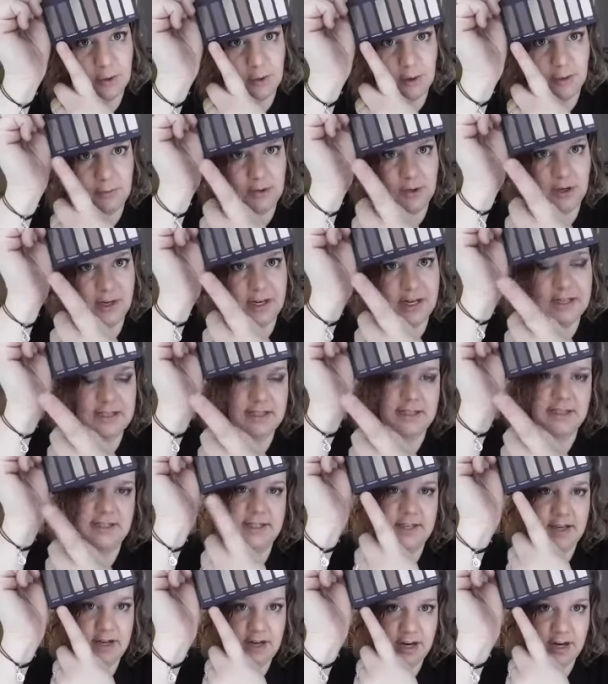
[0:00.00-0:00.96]
or I'm going out to
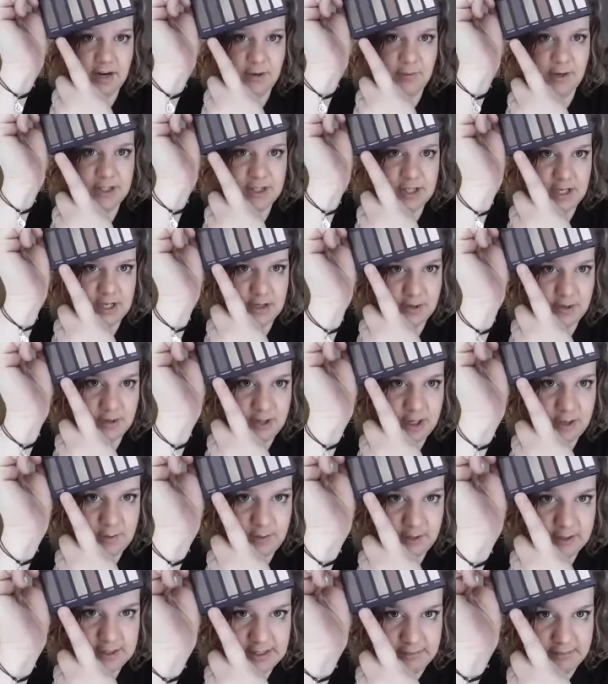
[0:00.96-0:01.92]
dinner, which I do
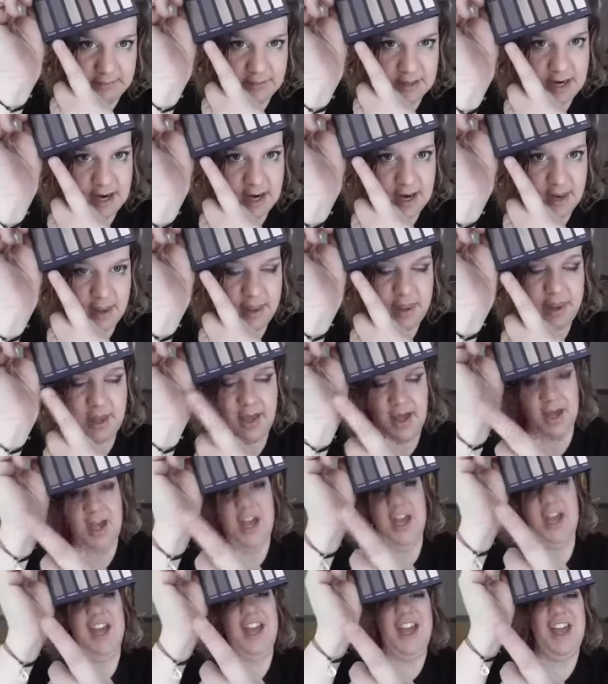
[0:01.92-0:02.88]
like once a month.
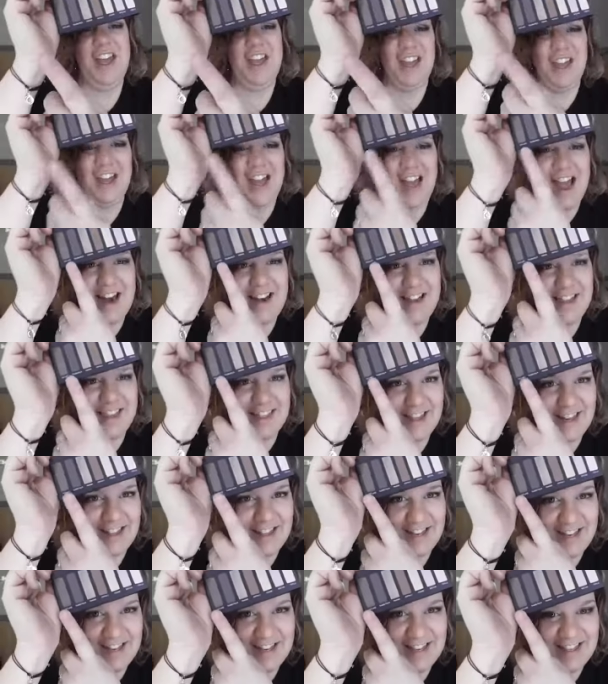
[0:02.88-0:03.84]

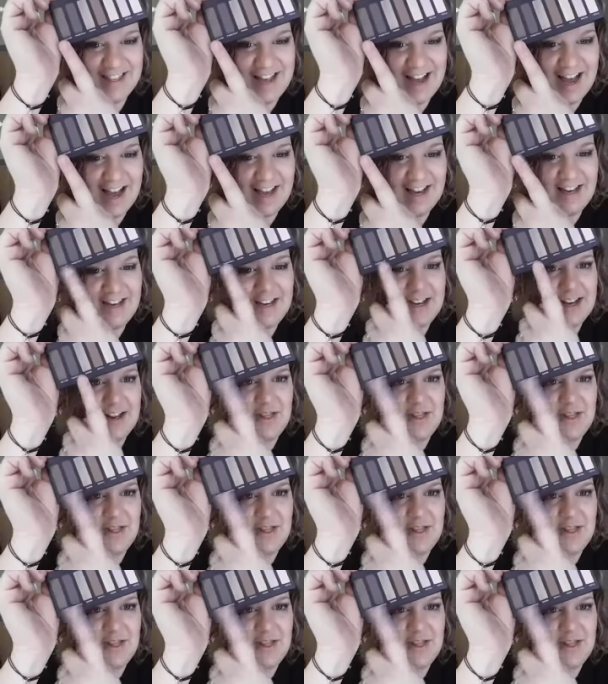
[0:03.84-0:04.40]
Anything like that,